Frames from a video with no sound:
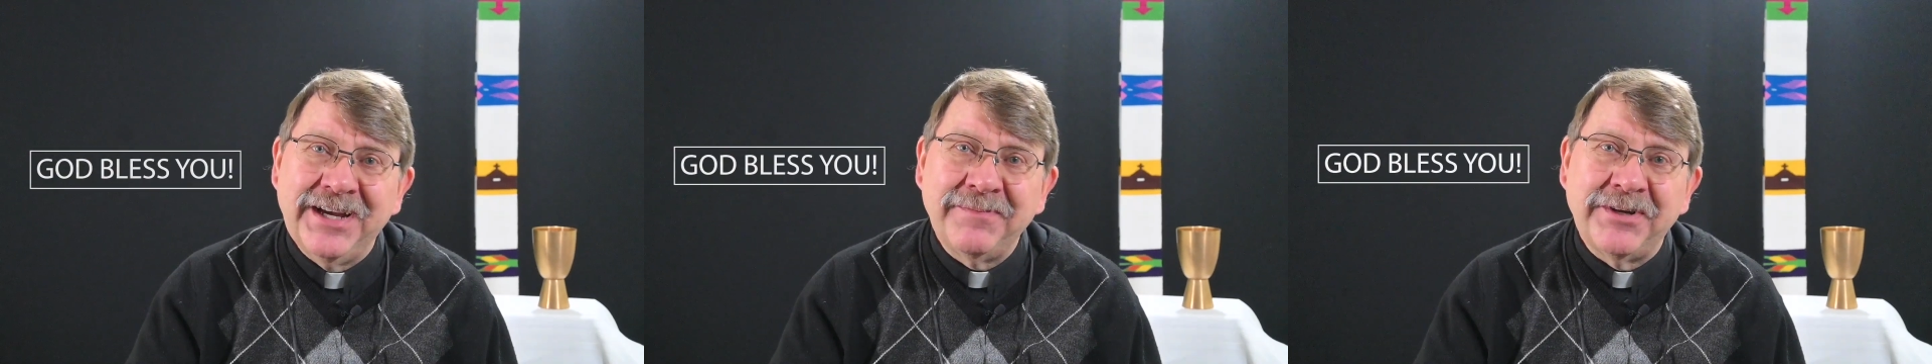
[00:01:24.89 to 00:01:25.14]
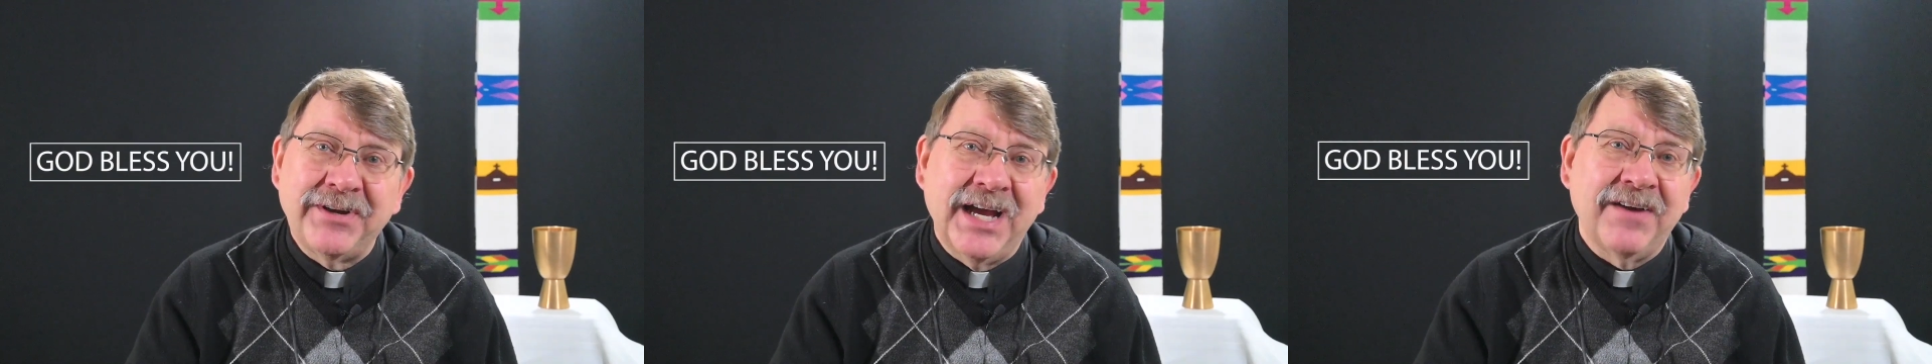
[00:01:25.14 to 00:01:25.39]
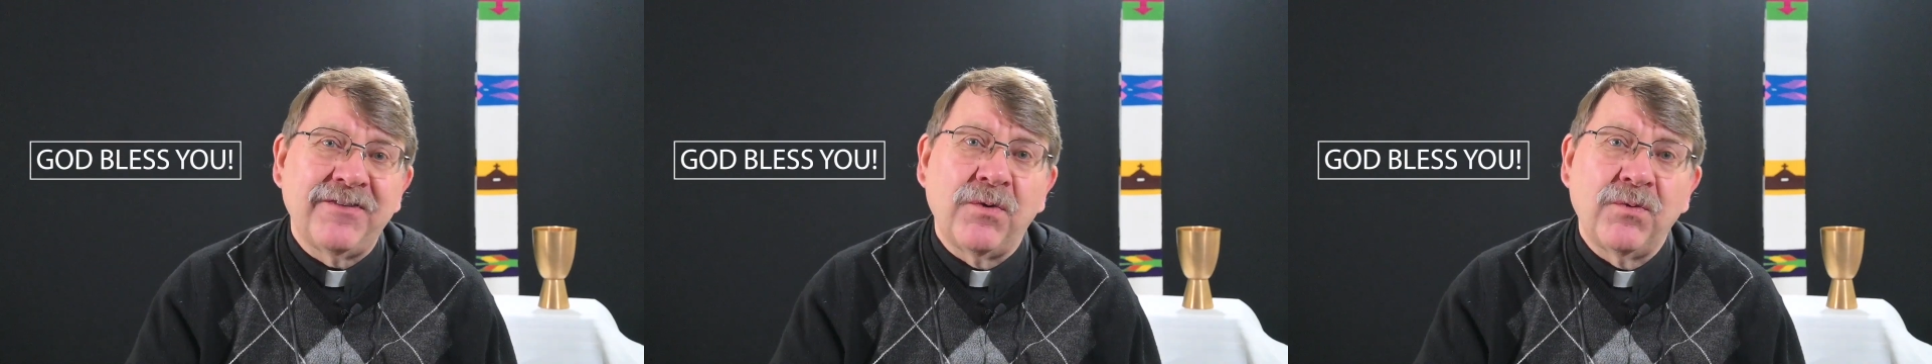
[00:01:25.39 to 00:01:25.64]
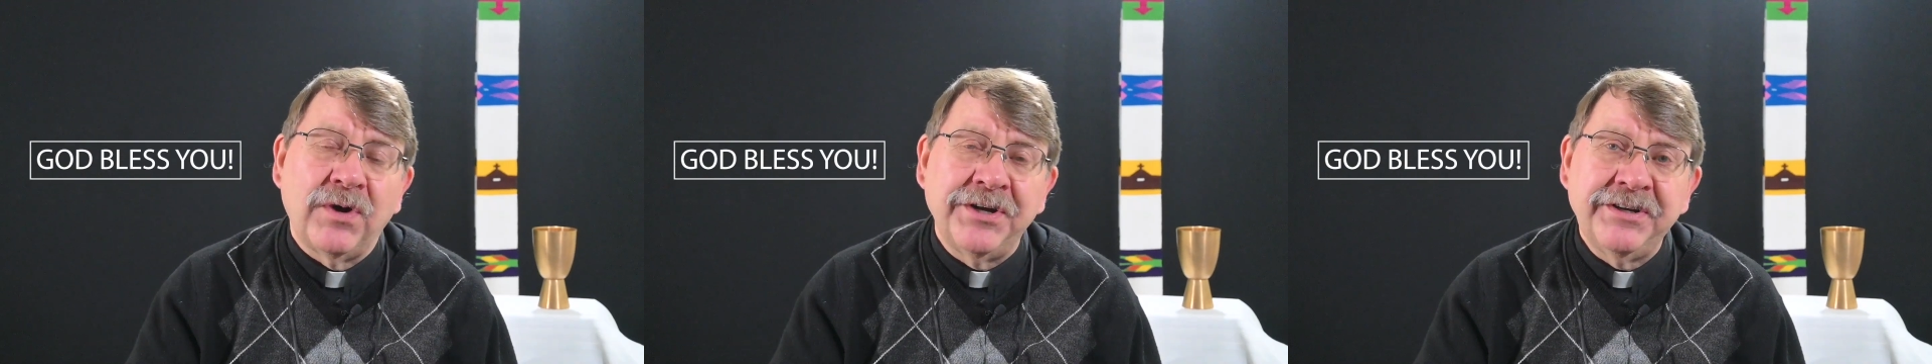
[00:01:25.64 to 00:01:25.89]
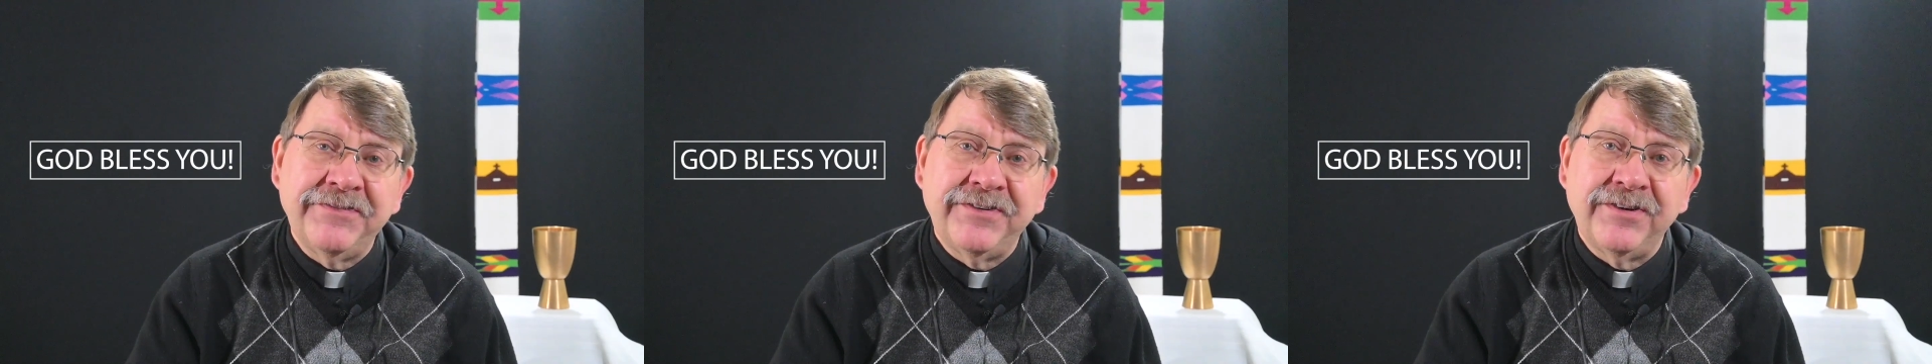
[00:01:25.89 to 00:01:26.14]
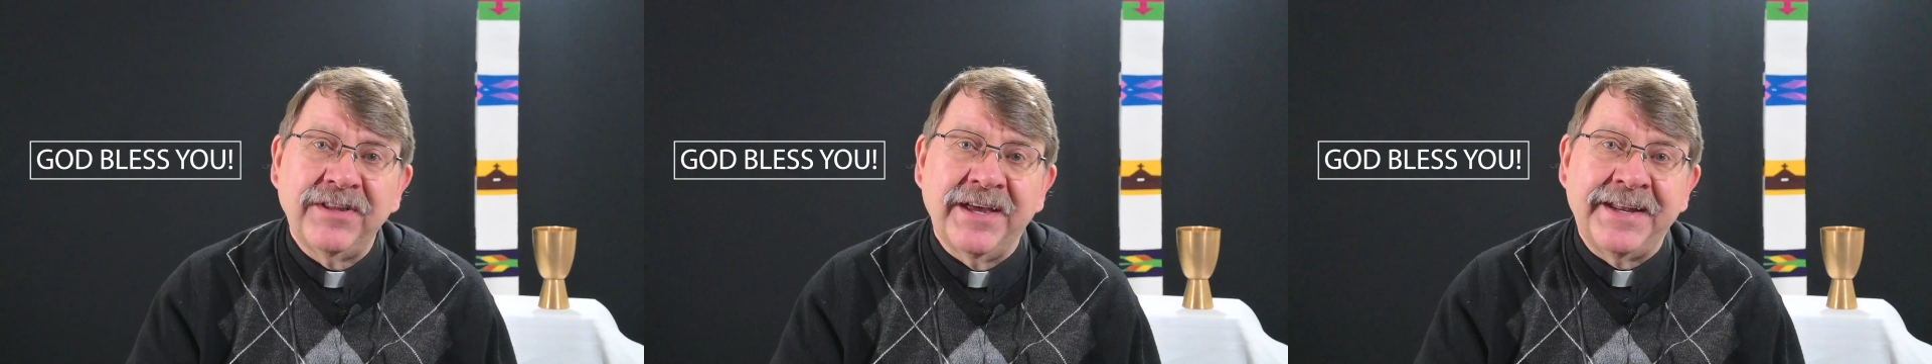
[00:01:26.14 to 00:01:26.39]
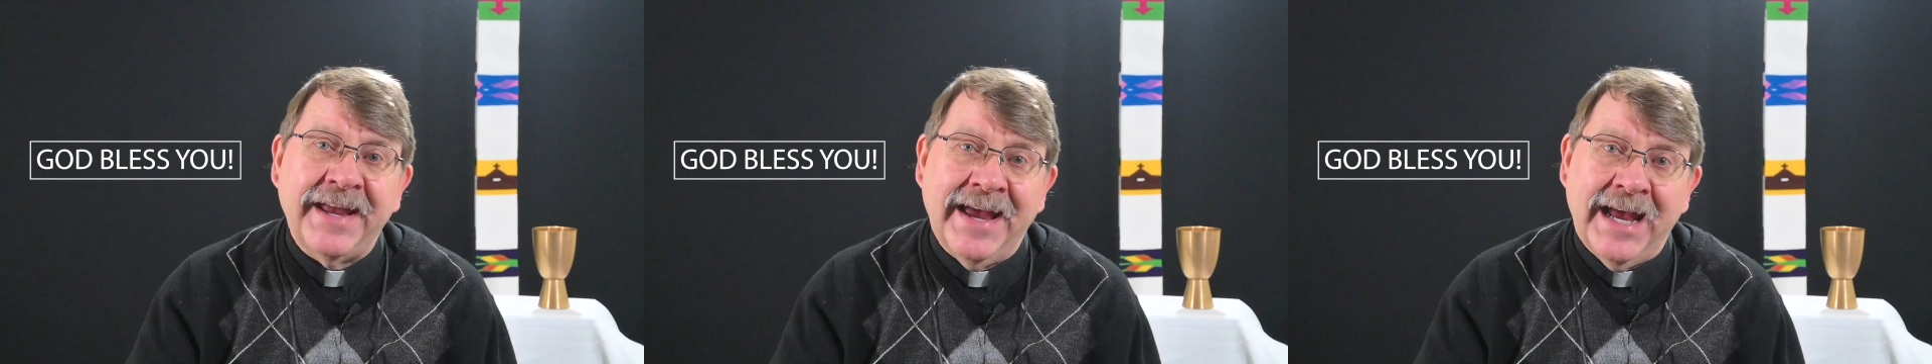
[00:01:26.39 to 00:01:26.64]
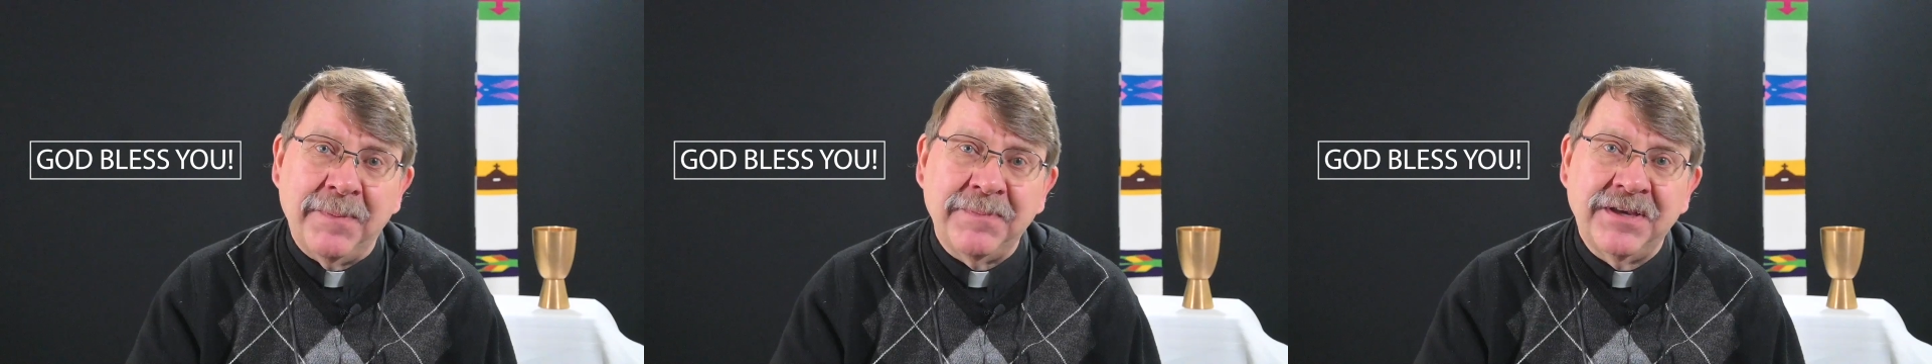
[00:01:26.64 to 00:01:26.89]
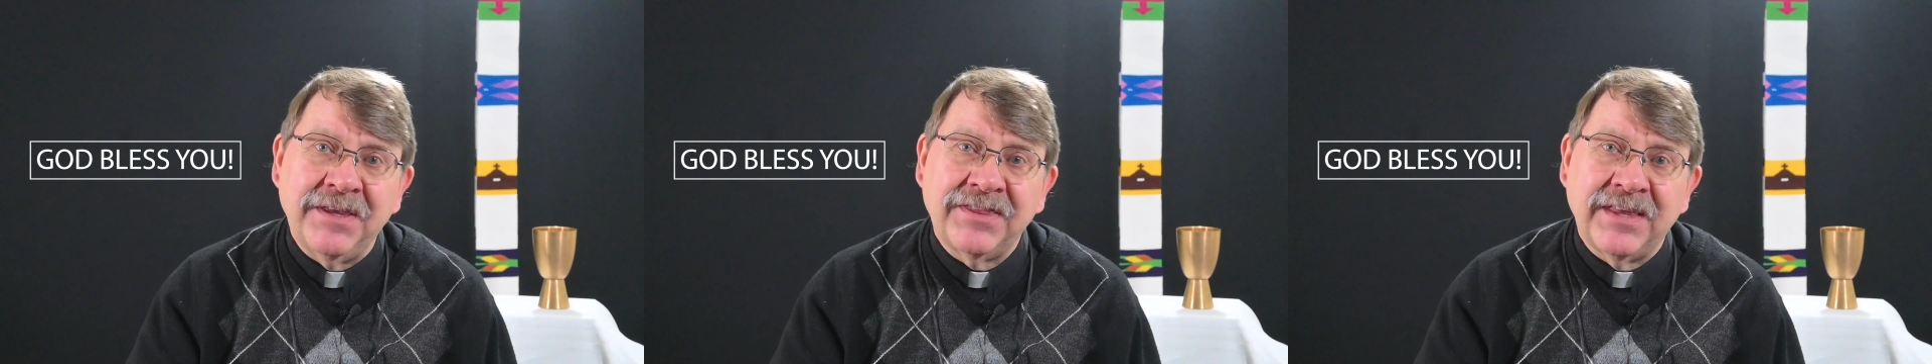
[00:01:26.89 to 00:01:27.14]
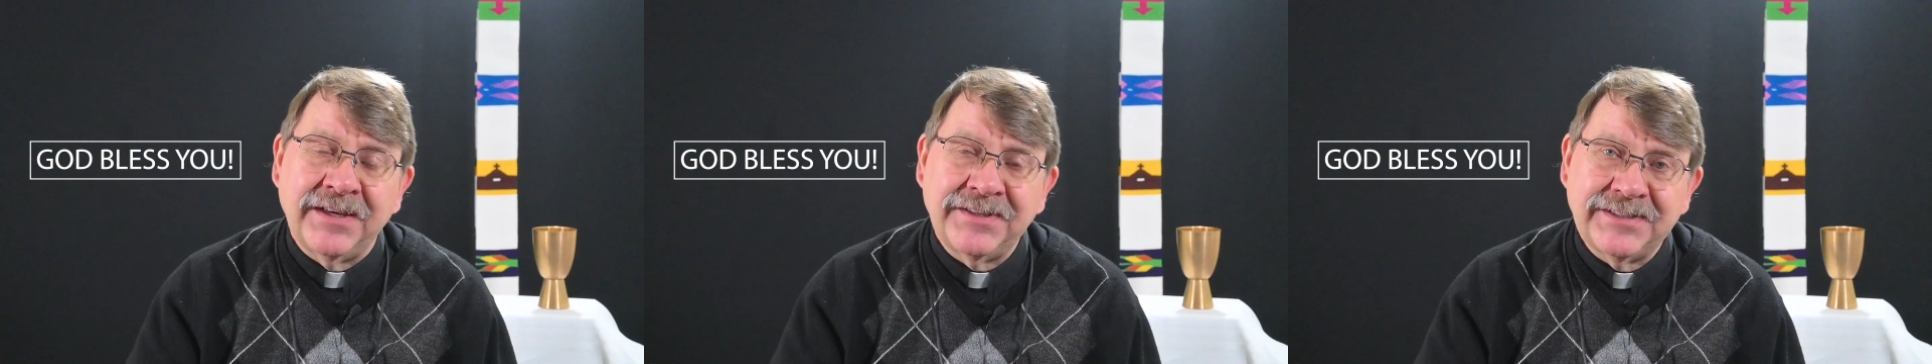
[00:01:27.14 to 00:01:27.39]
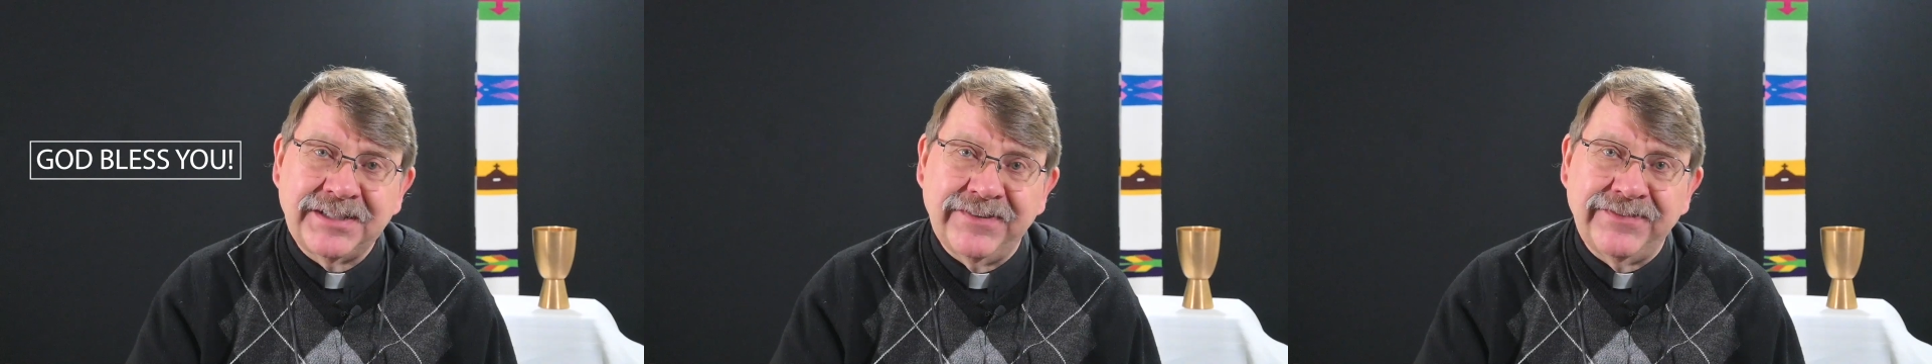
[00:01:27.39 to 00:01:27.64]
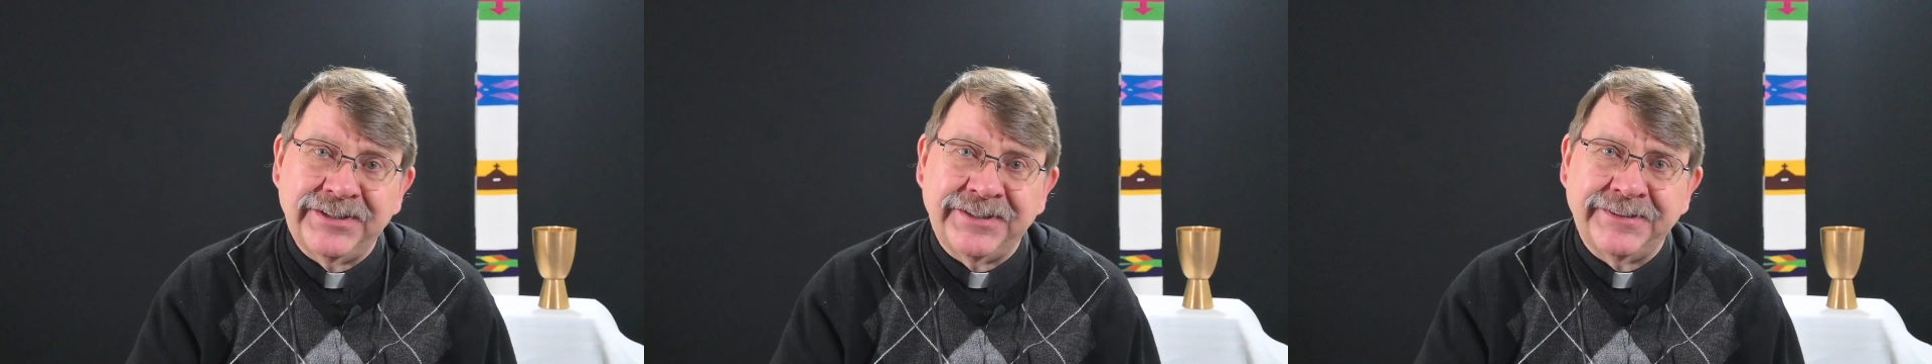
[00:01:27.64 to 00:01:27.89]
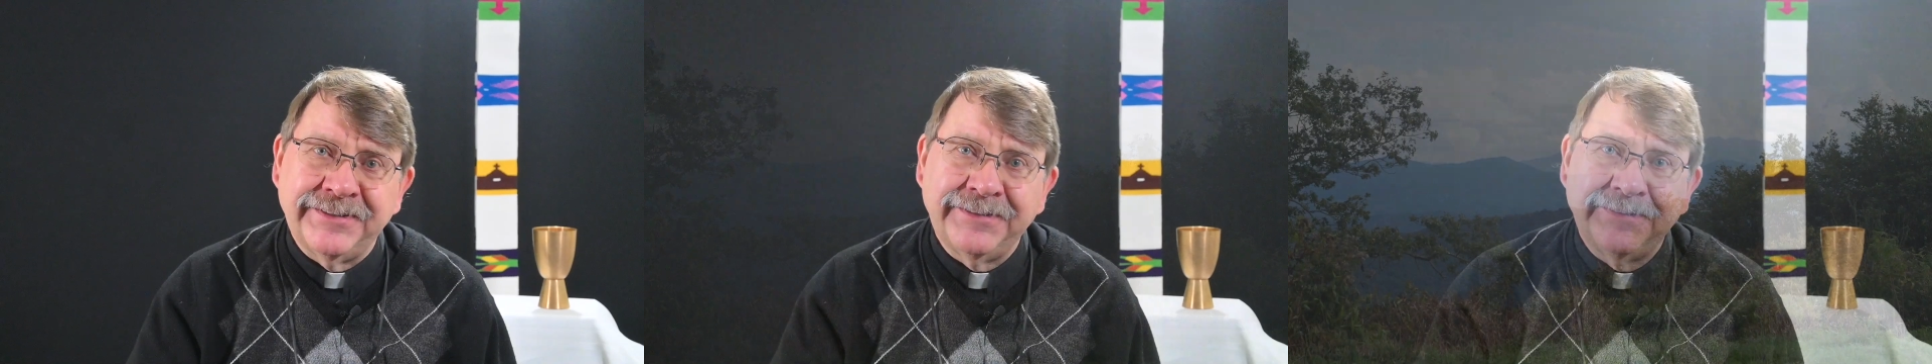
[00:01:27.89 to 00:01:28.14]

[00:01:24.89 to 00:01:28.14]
and may you have a wonderful and happy Thanksgiving. Mm-hmm.